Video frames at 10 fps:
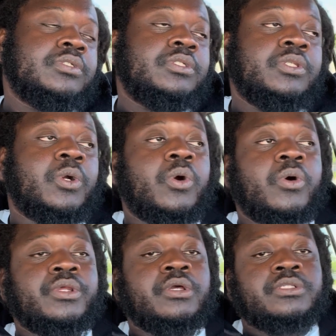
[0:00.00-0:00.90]
The
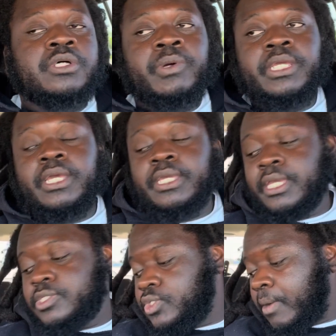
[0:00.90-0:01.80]
court is already
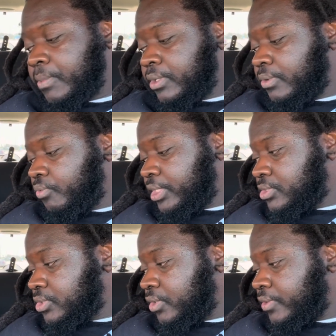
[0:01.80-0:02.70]
against you. I'm going to read a
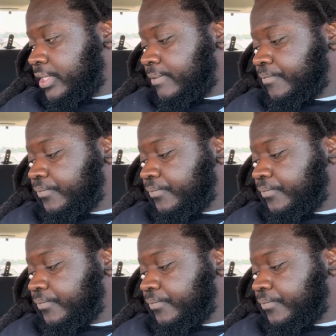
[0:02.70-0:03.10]
story.